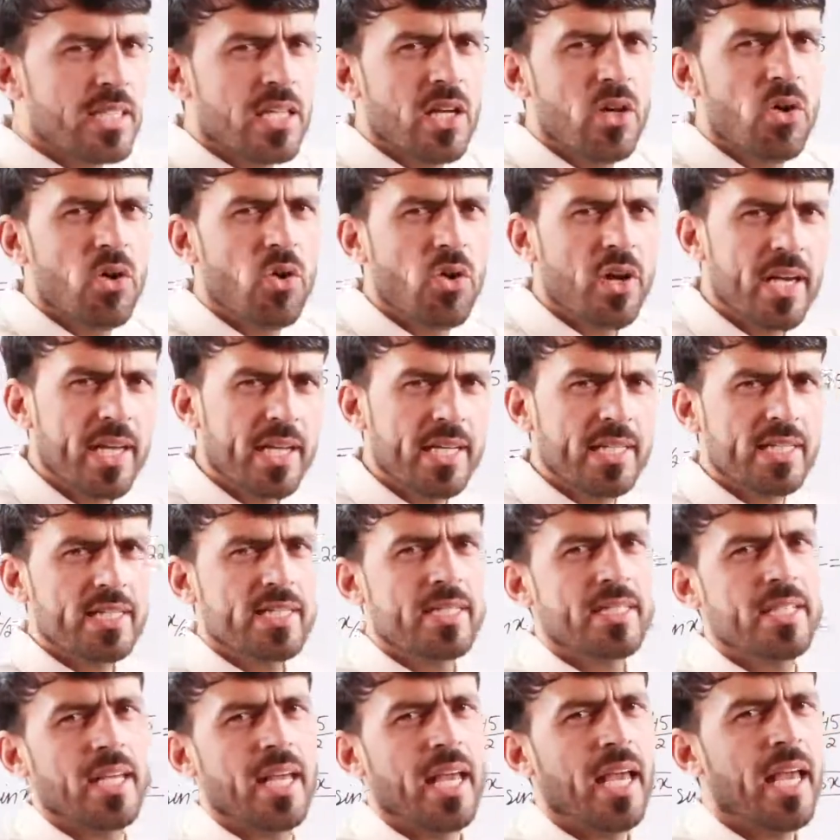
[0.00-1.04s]

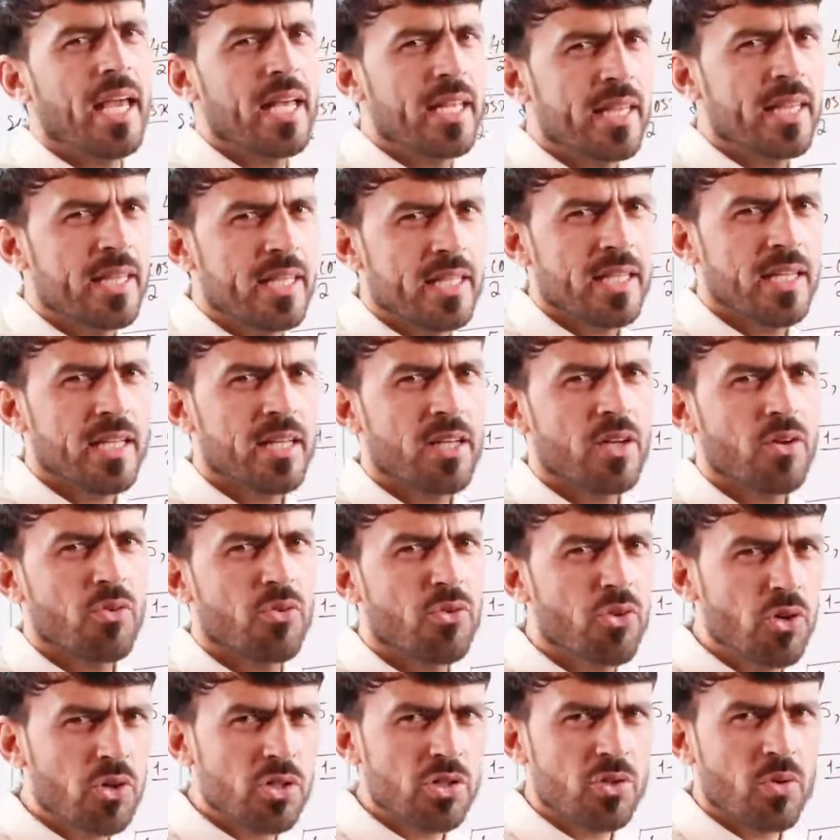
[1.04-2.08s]
locates in the
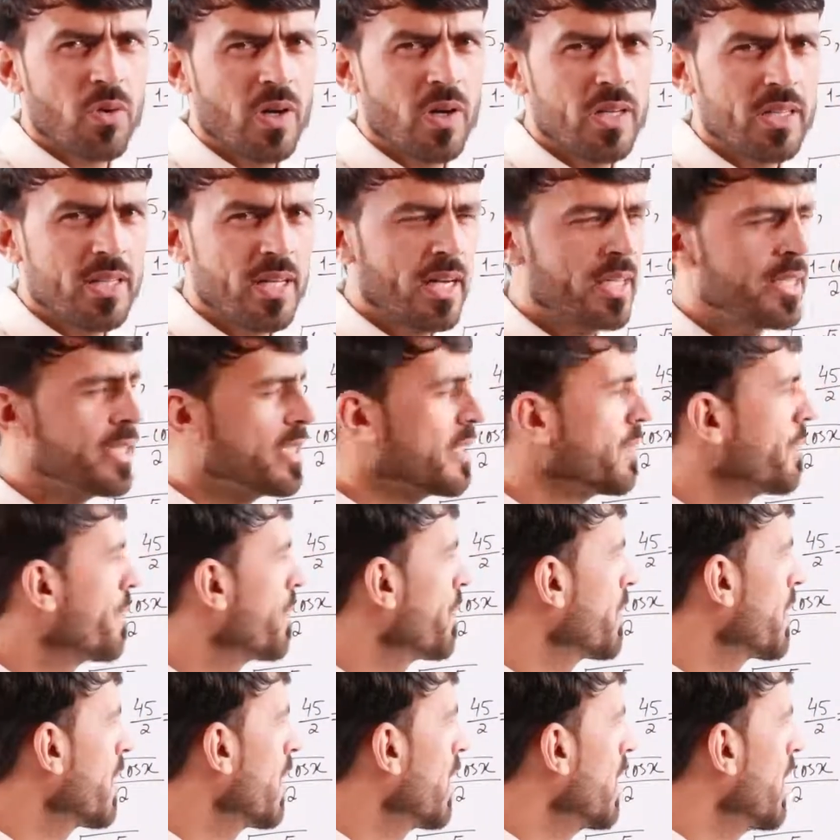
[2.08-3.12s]
fourth quadrant,
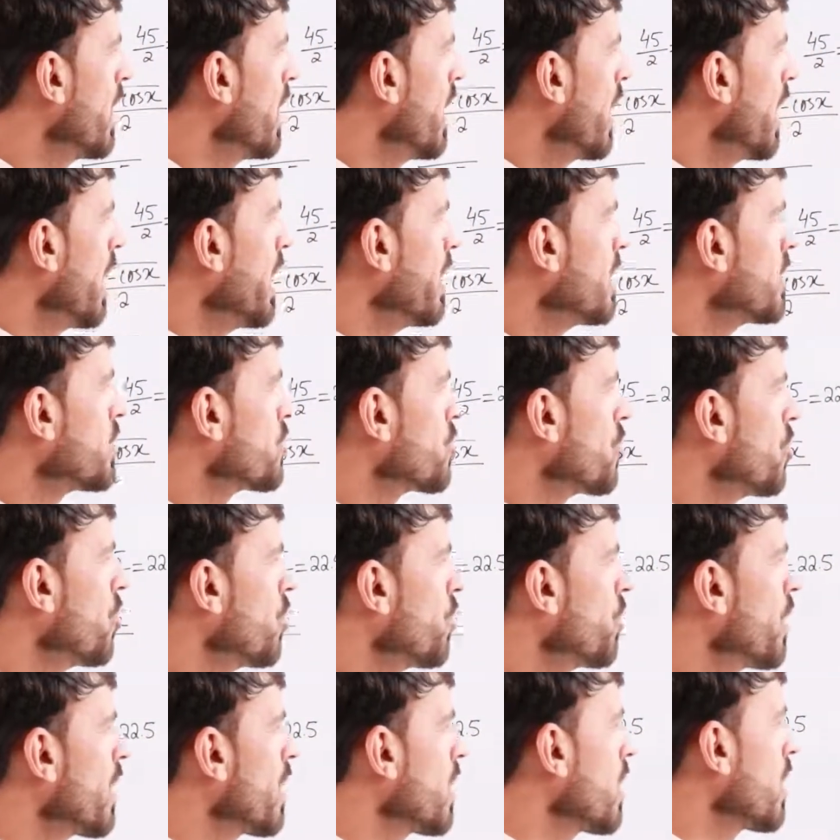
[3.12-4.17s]
x
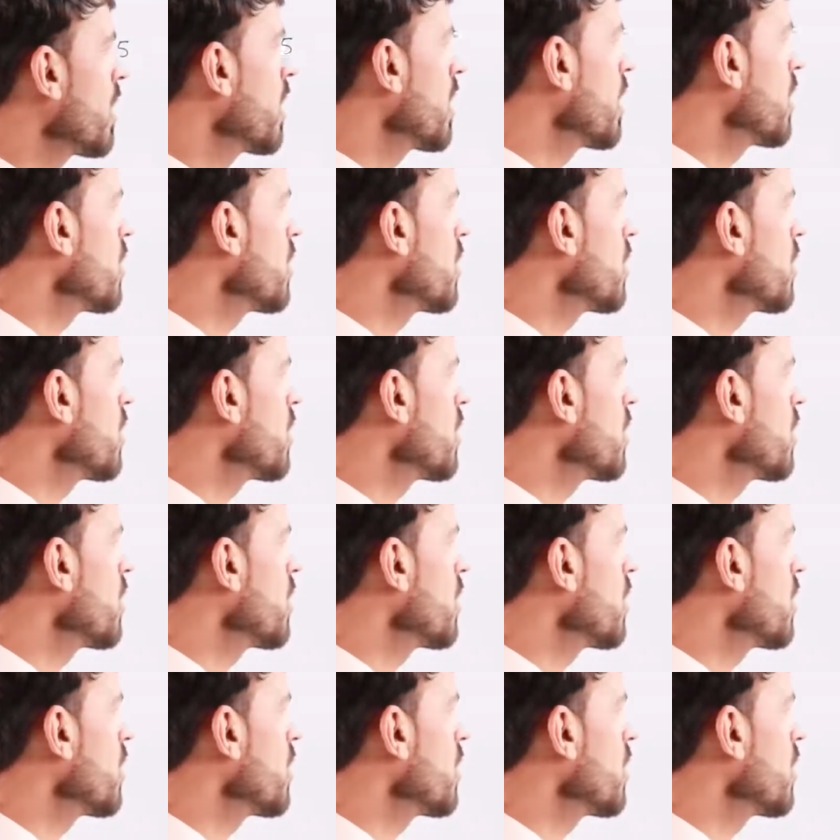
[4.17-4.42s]
over